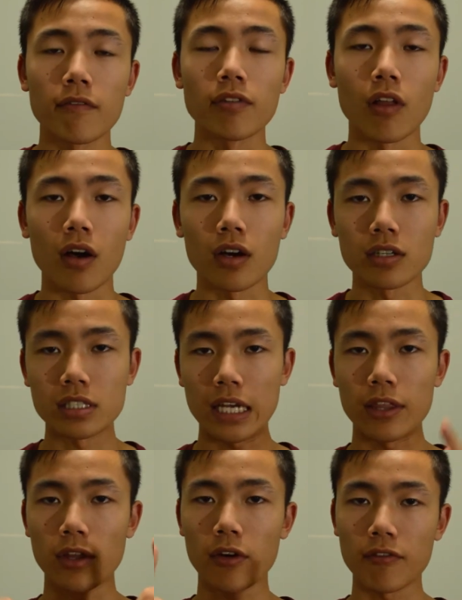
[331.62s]
vlogs
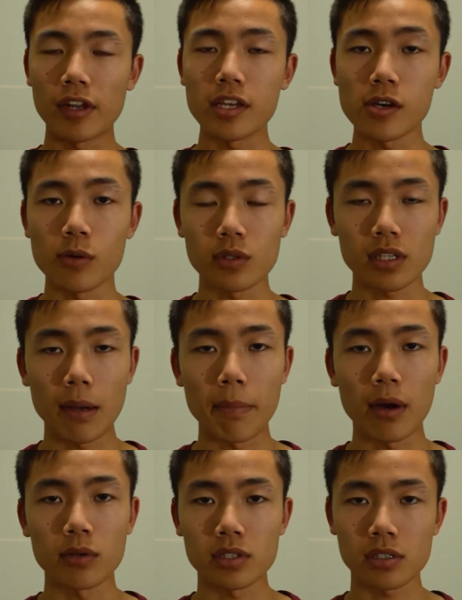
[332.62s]
and their videos
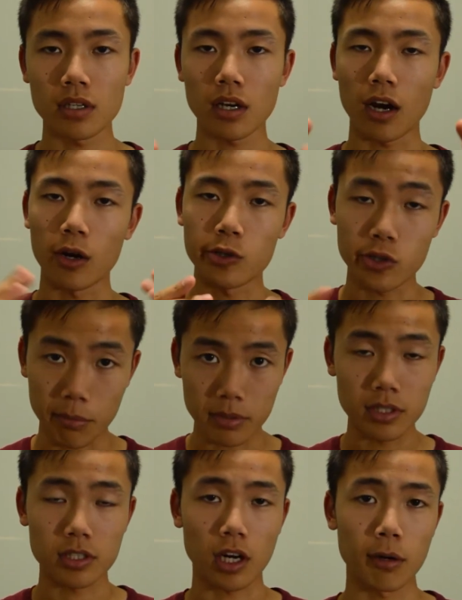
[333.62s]
about our trip
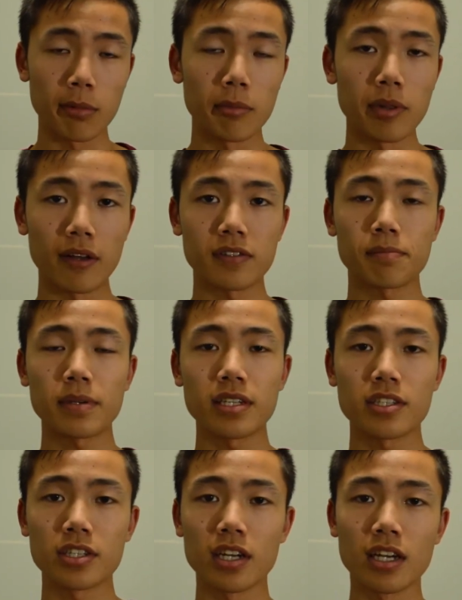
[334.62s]
to Scarborough Bluffs
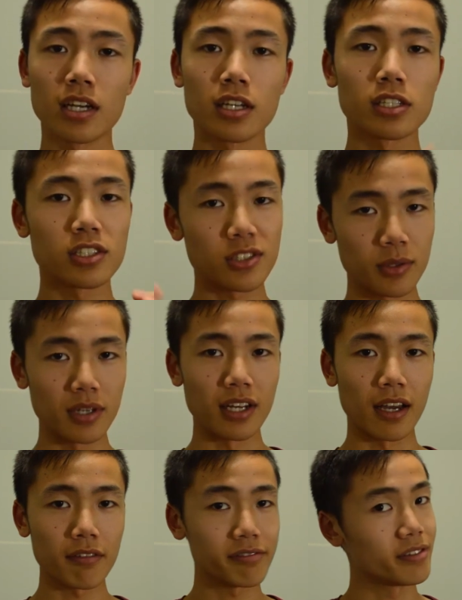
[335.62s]
Beach soon
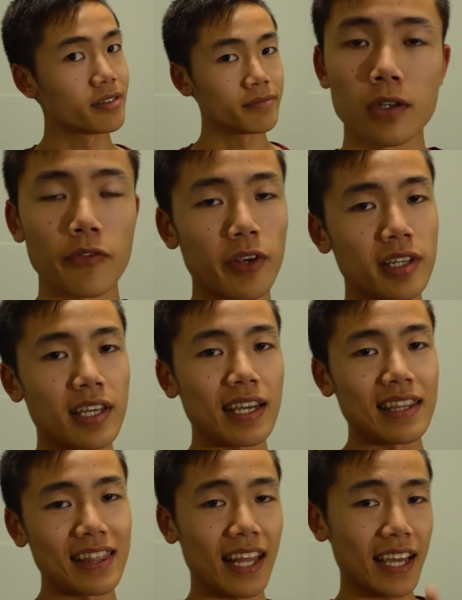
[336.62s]
enough. Don't forget to
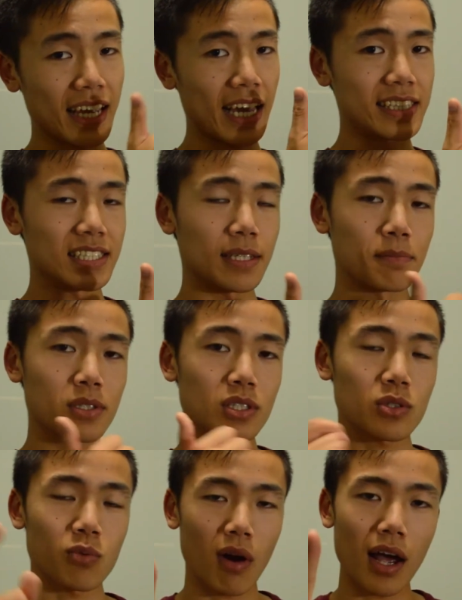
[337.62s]
hit like and
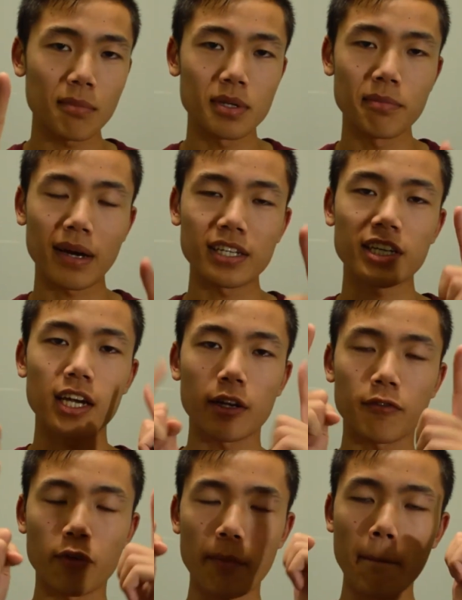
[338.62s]
subscribe to my channel
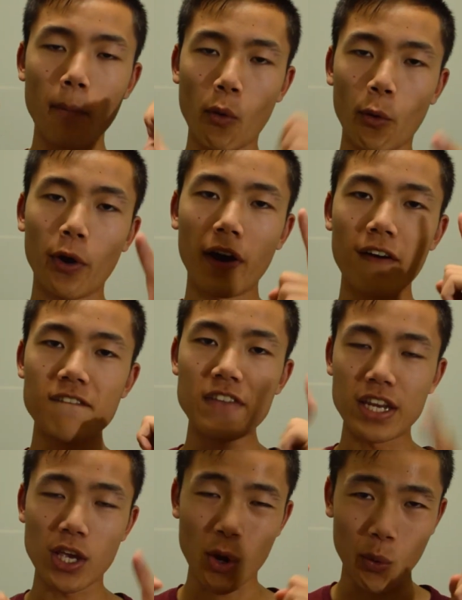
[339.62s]
for more
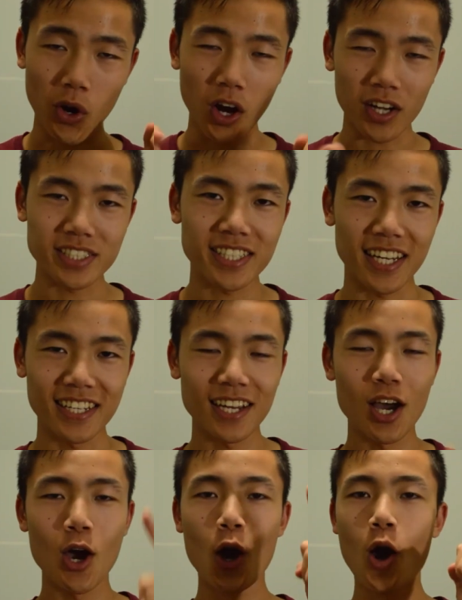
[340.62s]
video content
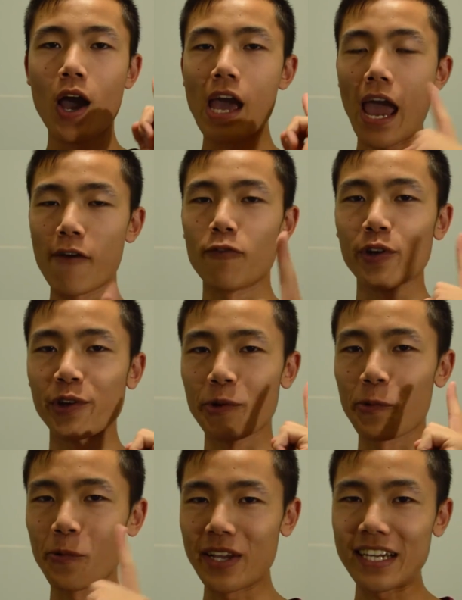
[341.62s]
every
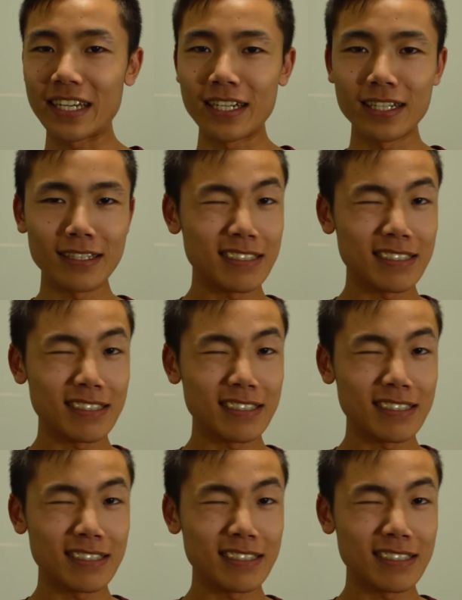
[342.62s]
week.